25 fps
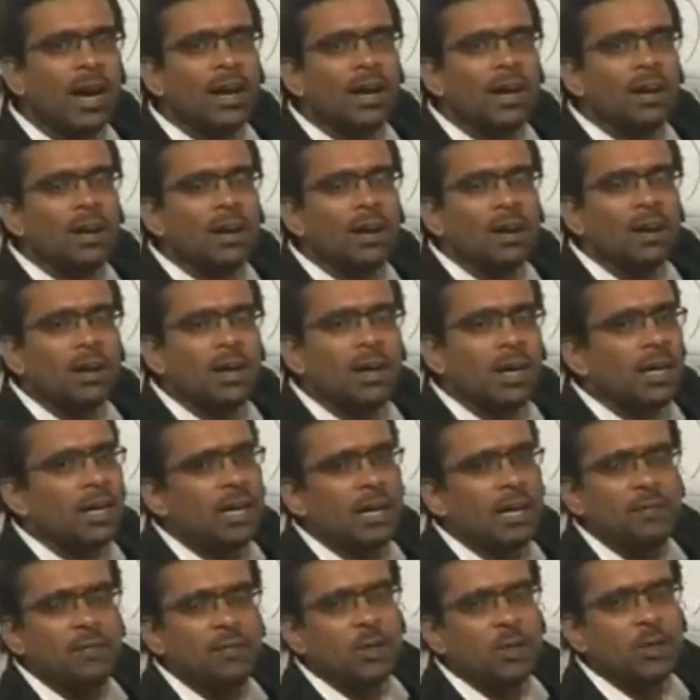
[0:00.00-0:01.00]
Okay,
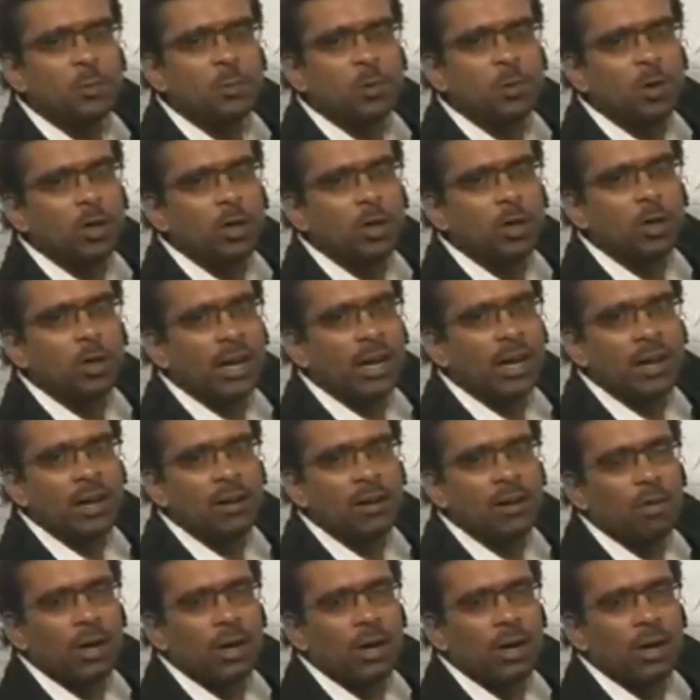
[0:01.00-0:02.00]
in difference
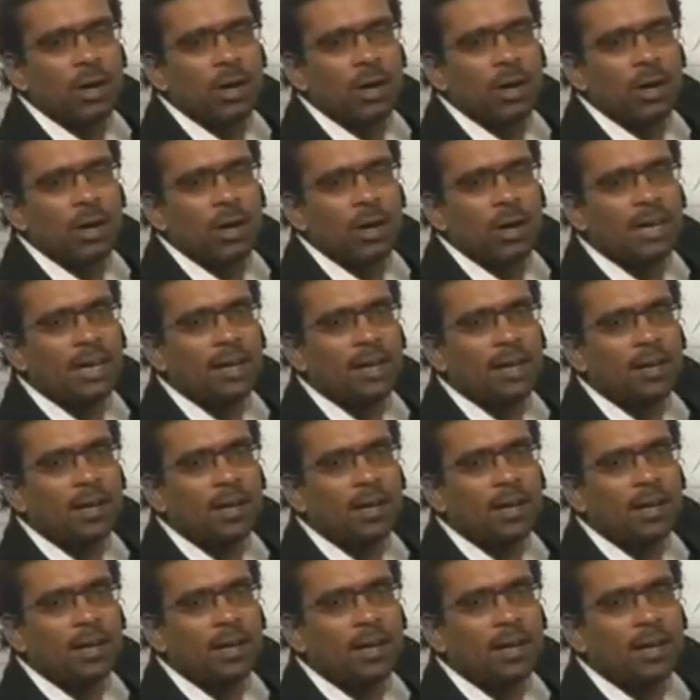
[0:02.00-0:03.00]
mode gain, what I am
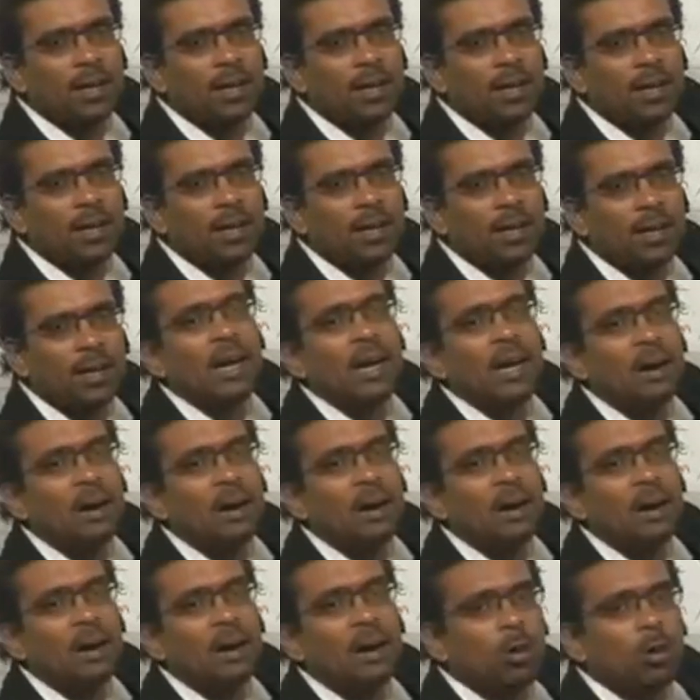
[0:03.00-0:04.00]
getting it, right?
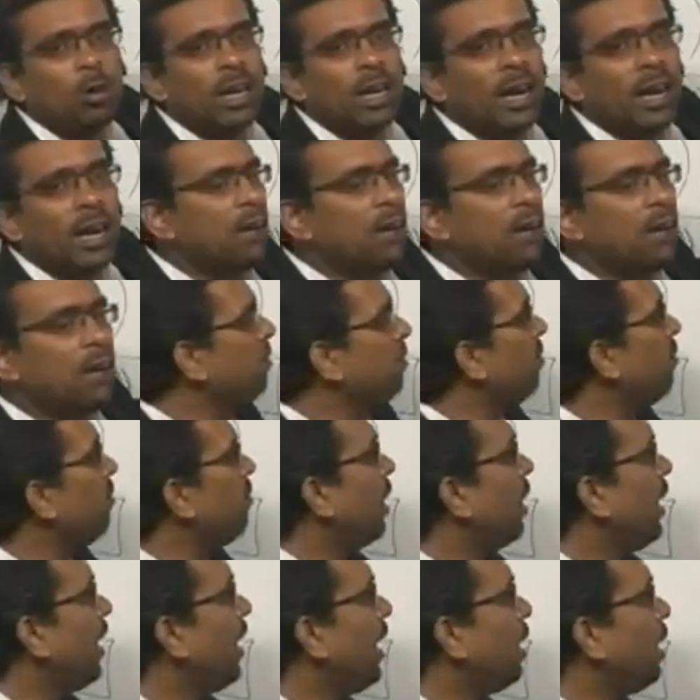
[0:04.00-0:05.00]
In common mode
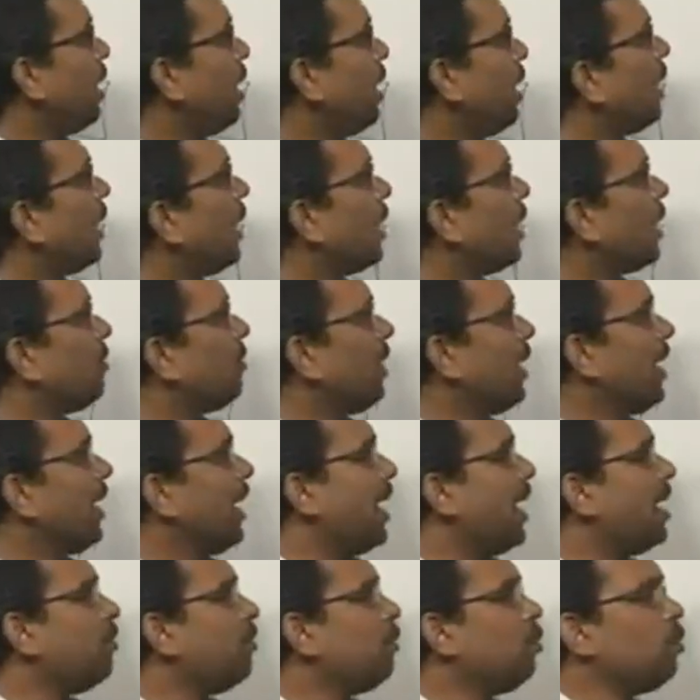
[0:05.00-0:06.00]
gain, why
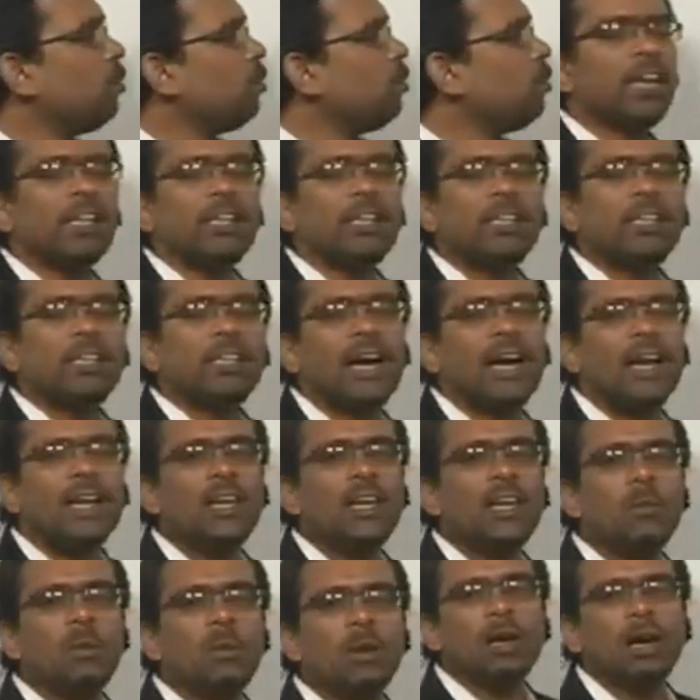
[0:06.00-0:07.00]
I have to
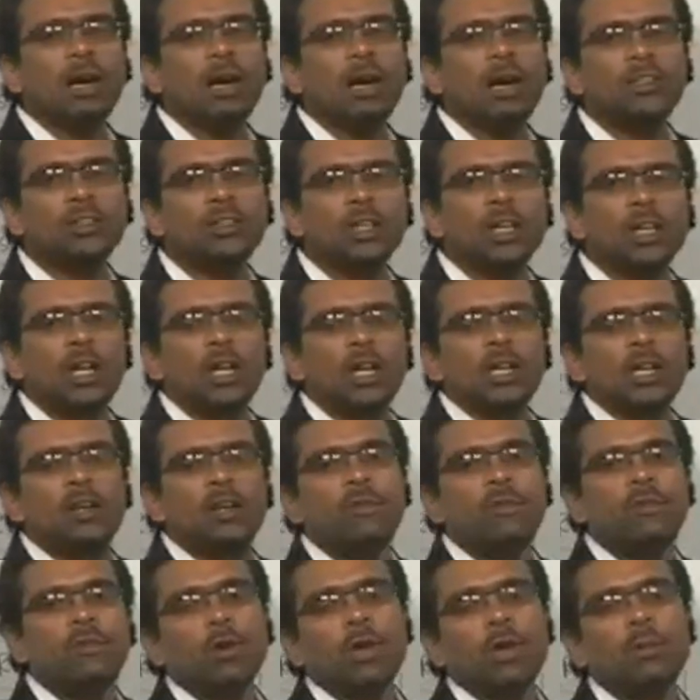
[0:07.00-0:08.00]
take this Re?
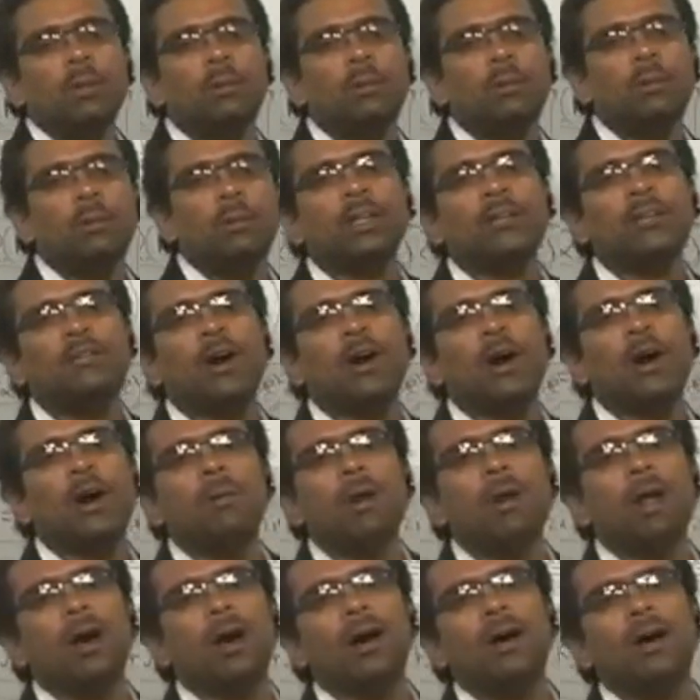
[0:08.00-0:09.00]
Because if you
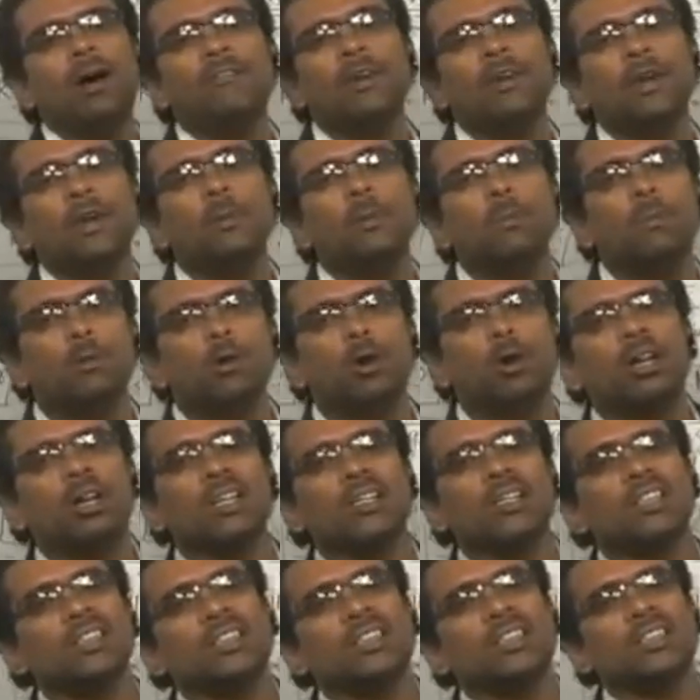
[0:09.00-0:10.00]
remember the formula of
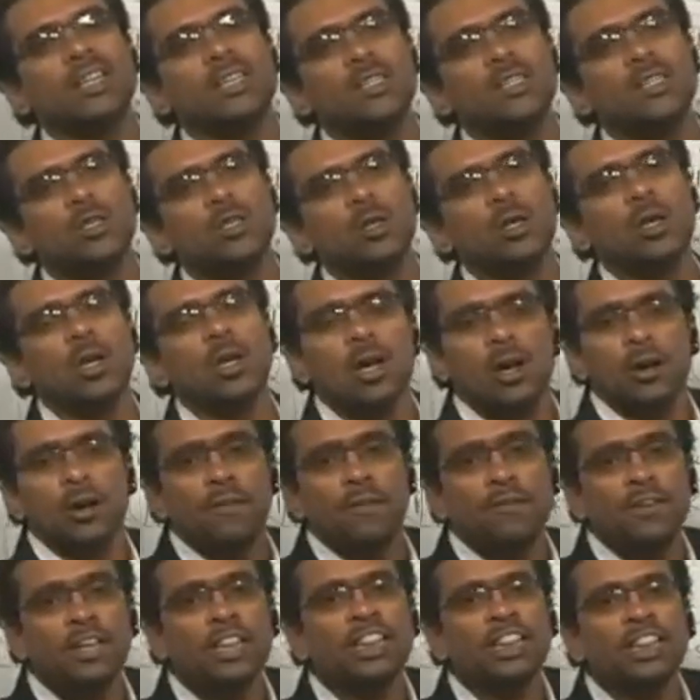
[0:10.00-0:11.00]
input
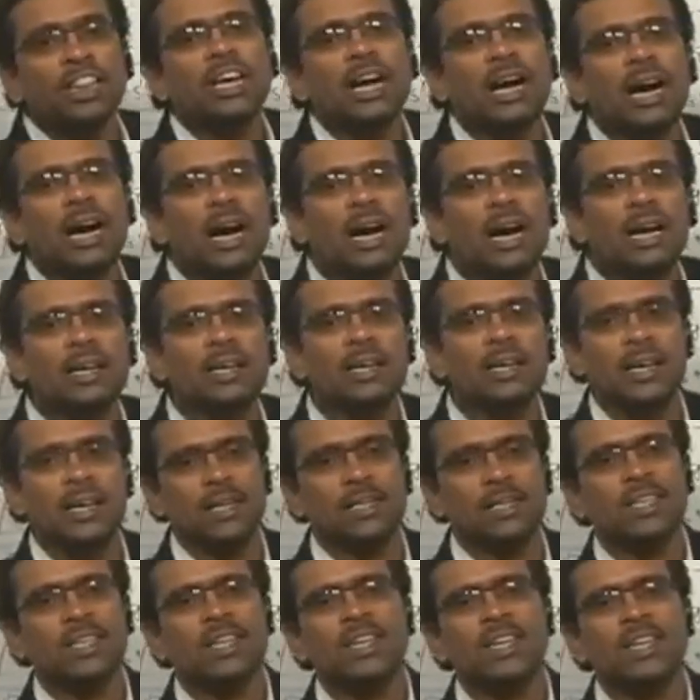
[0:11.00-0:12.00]
resistance with
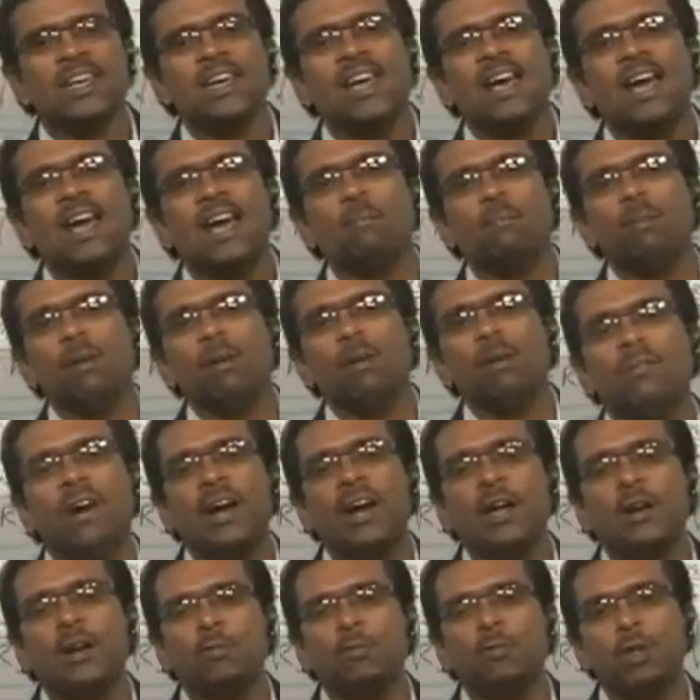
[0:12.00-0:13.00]
Re, CE
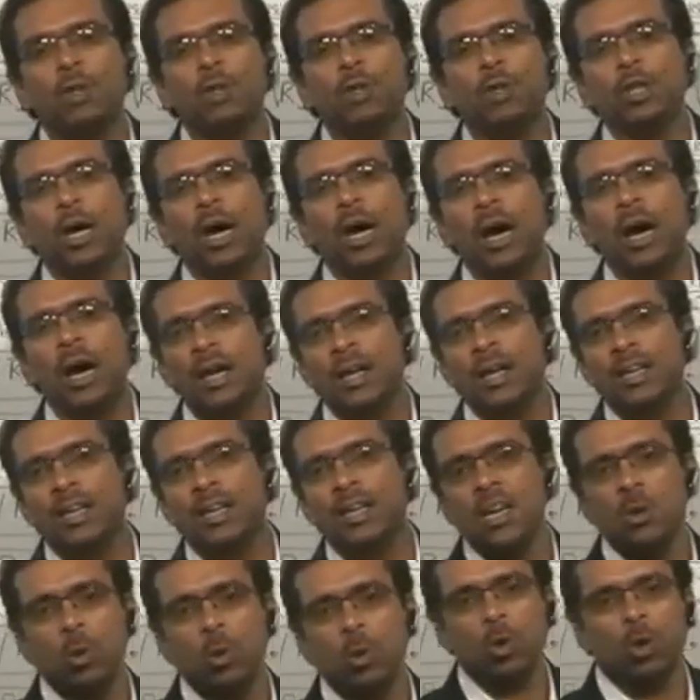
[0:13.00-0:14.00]
amplifier with
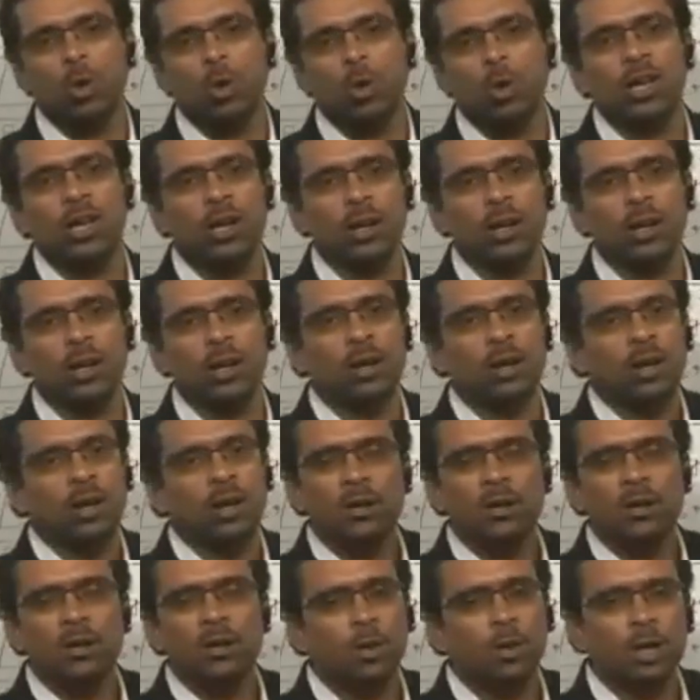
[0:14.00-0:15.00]
Re
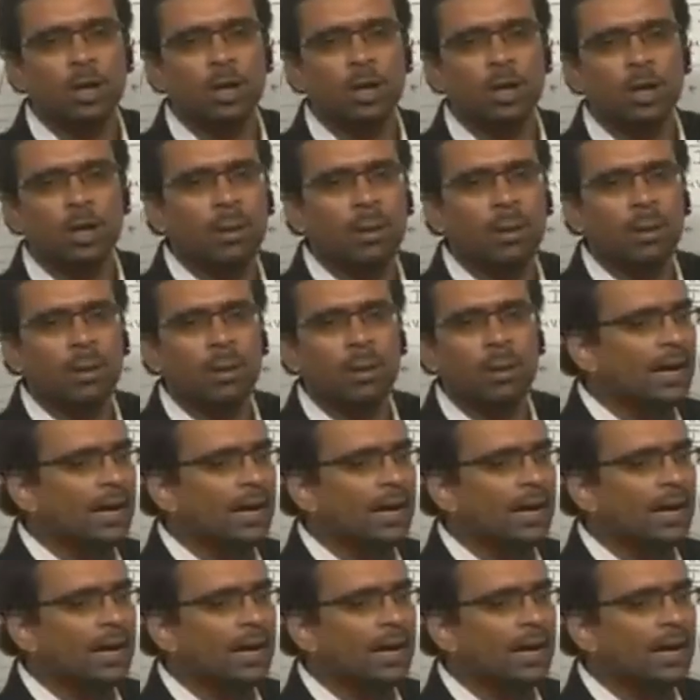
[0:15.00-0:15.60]
only, if you